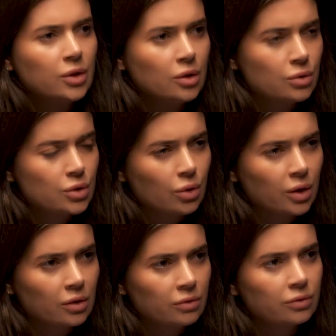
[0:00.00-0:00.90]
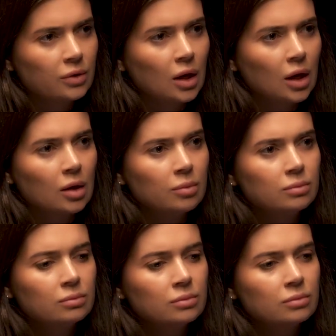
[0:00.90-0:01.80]
you sort of
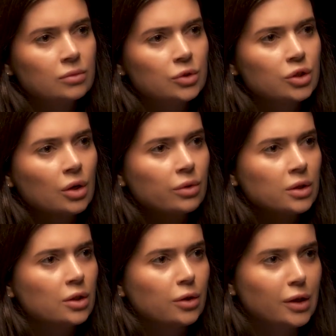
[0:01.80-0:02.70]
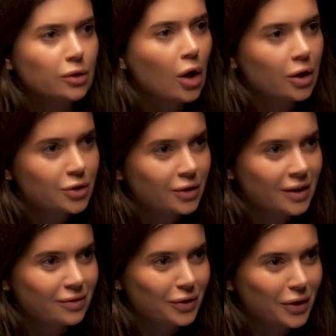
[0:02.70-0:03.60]
show the dirty laundry
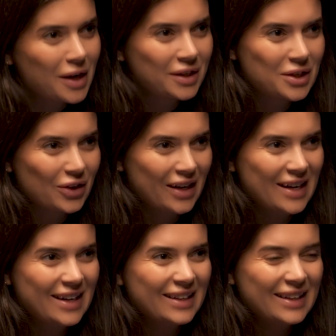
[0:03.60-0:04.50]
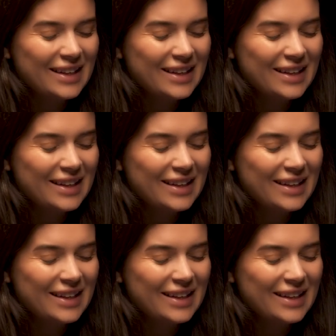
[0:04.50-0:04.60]
of your country,